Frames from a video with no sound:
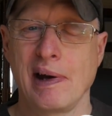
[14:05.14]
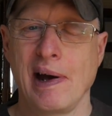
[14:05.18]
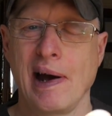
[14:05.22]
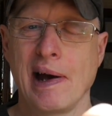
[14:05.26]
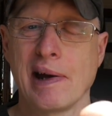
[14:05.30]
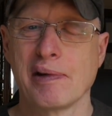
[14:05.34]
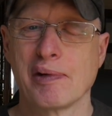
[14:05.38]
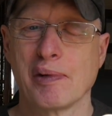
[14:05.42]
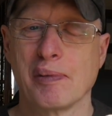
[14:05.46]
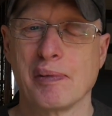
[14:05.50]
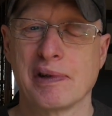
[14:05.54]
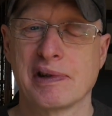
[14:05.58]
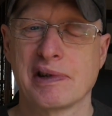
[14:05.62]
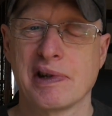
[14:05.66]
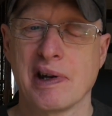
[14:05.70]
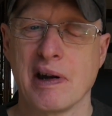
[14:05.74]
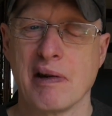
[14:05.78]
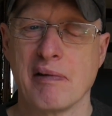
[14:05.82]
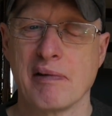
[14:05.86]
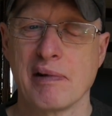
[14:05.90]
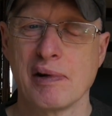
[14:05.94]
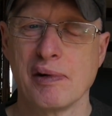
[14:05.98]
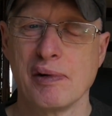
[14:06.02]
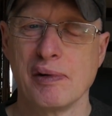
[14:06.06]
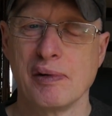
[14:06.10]
handle
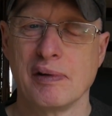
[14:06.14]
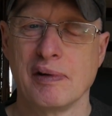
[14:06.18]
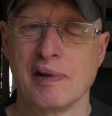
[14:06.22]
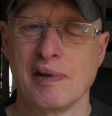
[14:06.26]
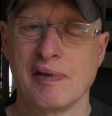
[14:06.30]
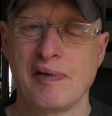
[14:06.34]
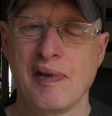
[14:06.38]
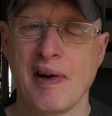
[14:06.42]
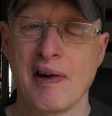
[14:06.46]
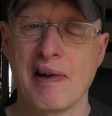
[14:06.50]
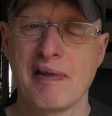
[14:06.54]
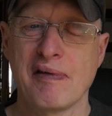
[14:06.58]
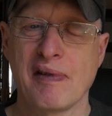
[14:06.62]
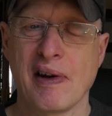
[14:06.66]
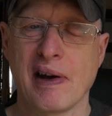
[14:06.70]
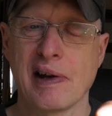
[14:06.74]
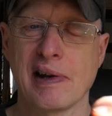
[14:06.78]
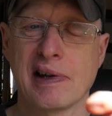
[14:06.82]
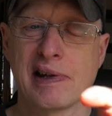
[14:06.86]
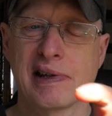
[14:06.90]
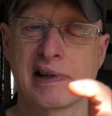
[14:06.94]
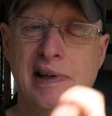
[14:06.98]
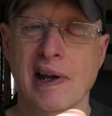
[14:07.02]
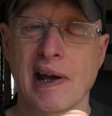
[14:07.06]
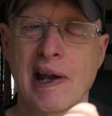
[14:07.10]
material it's very very
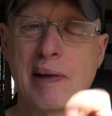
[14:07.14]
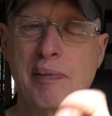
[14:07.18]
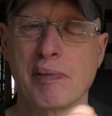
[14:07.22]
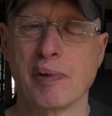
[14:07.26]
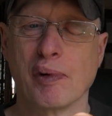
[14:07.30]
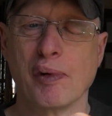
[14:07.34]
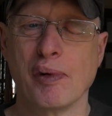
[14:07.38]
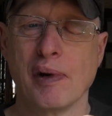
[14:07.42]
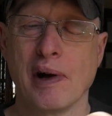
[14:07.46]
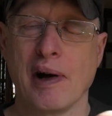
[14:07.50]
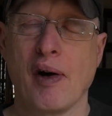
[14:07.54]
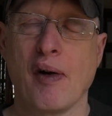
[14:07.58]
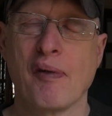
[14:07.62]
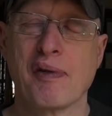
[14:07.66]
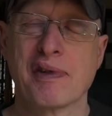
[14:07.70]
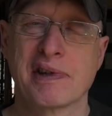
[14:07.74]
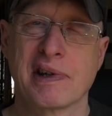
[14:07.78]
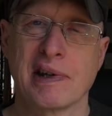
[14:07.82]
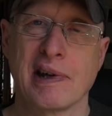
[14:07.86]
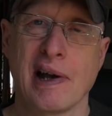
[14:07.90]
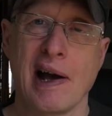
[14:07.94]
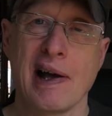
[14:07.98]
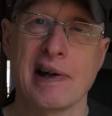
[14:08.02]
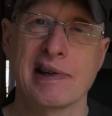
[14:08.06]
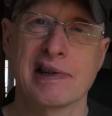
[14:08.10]
stable
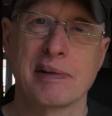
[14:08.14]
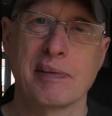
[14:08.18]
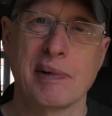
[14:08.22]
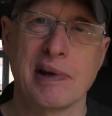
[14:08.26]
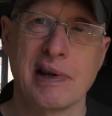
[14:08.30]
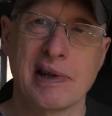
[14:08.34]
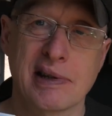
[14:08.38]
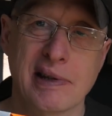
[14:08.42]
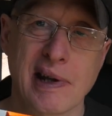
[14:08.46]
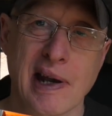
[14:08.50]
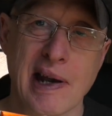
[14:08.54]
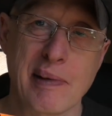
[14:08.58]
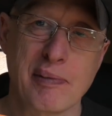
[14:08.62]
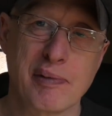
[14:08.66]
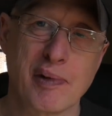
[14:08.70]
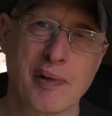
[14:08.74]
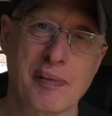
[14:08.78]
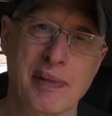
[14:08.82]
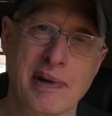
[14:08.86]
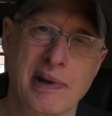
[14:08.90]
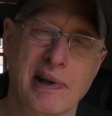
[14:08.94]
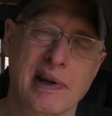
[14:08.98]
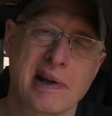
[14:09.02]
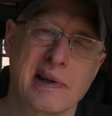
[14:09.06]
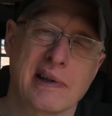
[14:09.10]
obviously it has to be stable
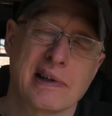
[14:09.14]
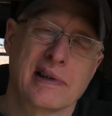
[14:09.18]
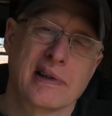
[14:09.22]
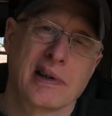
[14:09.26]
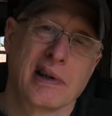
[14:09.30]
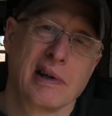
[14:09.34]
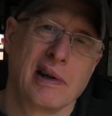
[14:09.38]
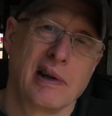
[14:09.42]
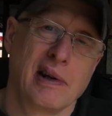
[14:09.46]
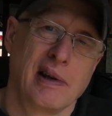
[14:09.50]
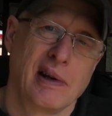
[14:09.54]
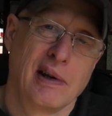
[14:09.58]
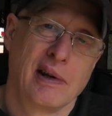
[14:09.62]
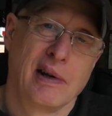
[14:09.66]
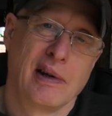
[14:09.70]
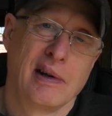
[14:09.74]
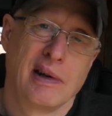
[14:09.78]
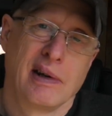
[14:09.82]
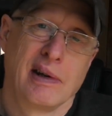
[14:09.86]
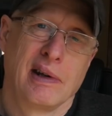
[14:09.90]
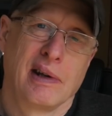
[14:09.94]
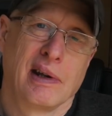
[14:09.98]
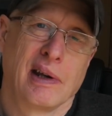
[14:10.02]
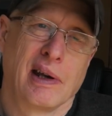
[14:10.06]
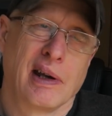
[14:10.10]
because
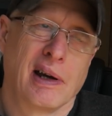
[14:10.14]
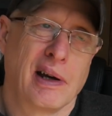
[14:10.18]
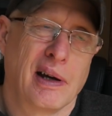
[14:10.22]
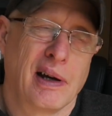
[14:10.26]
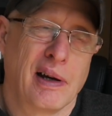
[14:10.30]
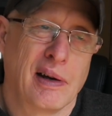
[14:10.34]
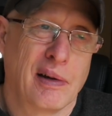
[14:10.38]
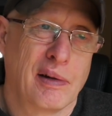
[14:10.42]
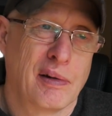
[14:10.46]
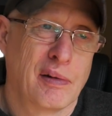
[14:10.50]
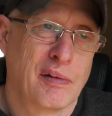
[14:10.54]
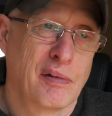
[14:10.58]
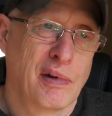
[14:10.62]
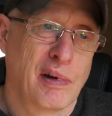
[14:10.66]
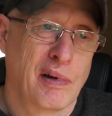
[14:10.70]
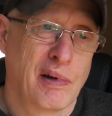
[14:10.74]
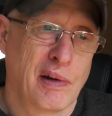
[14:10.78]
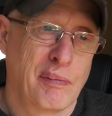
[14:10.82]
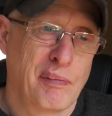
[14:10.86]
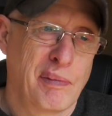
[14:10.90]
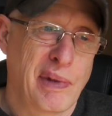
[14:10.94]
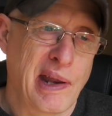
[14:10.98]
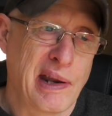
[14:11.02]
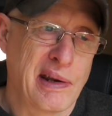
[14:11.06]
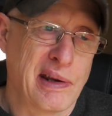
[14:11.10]
uh,
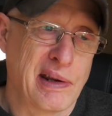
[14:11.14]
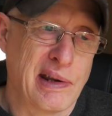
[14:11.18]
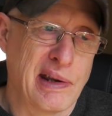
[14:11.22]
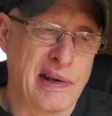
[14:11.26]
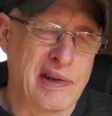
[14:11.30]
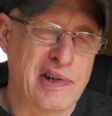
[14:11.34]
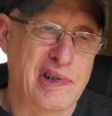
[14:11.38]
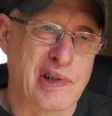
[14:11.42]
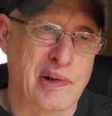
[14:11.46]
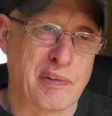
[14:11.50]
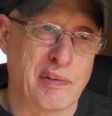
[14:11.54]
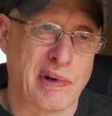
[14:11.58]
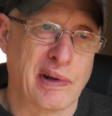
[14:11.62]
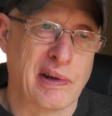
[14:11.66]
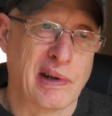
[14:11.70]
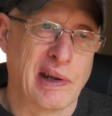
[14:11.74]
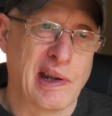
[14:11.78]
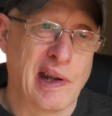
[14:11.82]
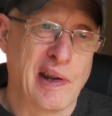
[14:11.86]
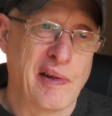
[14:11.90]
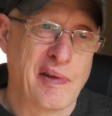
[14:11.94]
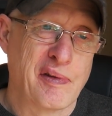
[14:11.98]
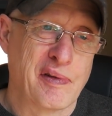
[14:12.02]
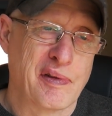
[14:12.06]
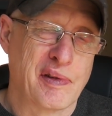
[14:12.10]
being an instrument
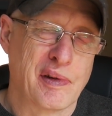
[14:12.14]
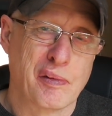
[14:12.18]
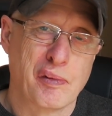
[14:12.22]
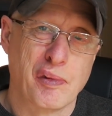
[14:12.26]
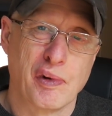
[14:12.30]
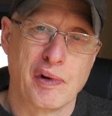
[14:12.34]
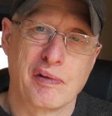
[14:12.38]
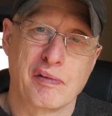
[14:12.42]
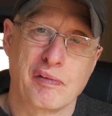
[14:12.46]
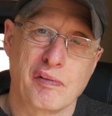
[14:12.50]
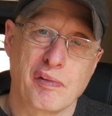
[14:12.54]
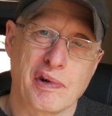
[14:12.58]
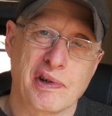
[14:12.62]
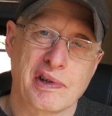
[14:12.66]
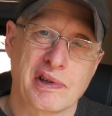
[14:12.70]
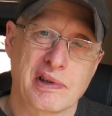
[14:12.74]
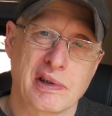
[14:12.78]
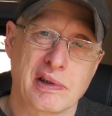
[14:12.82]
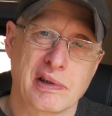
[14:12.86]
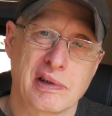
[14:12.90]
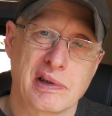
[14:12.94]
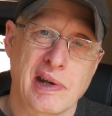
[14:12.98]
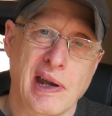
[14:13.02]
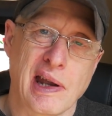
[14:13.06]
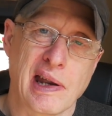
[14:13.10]
if the wood was
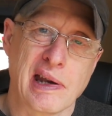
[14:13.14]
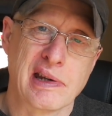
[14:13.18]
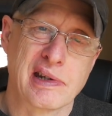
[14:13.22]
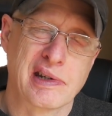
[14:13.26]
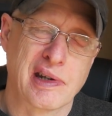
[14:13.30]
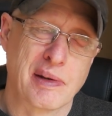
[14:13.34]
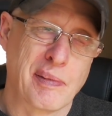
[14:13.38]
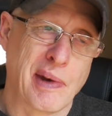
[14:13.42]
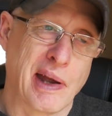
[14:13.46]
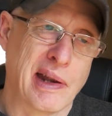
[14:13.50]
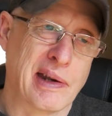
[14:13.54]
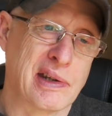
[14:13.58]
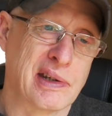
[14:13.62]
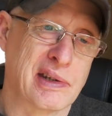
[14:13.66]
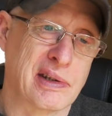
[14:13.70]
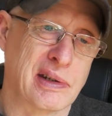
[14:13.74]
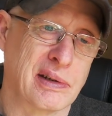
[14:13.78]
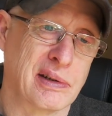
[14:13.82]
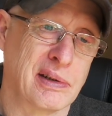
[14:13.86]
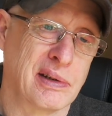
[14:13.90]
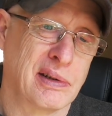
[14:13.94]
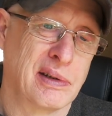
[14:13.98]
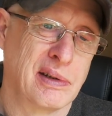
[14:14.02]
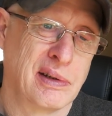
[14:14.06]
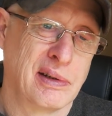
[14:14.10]
to change
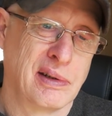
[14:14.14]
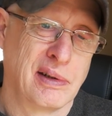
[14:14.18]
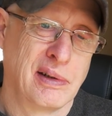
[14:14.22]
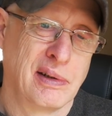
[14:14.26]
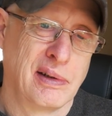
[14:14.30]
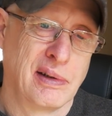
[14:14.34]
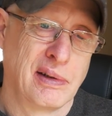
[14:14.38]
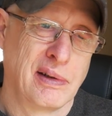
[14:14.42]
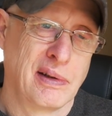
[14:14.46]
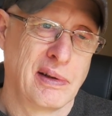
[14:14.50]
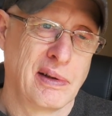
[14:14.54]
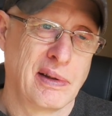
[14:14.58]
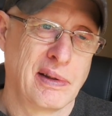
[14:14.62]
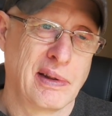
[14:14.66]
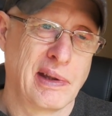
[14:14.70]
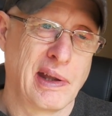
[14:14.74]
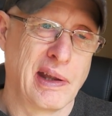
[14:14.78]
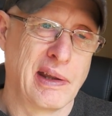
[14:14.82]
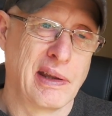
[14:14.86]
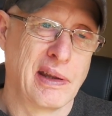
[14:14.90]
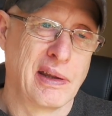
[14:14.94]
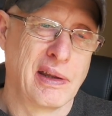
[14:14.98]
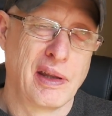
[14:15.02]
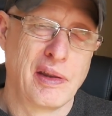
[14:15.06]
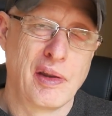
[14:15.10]
dimension
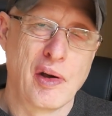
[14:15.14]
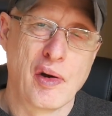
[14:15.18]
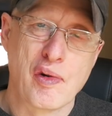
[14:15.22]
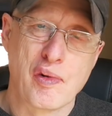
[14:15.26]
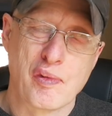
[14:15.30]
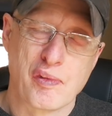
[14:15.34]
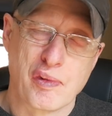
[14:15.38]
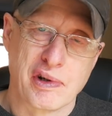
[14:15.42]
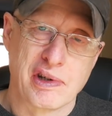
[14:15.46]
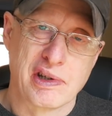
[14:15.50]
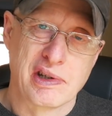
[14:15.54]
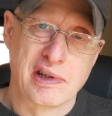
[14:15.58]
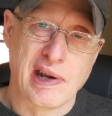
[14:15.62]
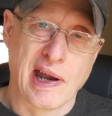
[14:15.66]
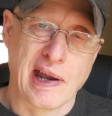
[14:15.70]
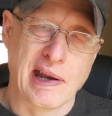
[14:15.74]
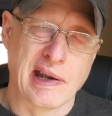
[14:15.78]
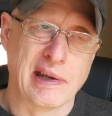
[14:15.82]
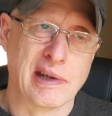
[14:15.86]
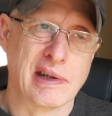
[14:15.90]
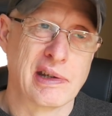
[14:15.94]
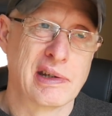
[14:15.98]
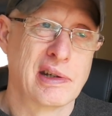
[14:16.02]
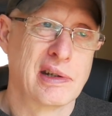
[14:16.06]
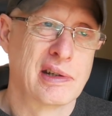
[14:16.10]
then the note would
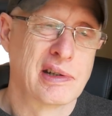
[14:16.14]
change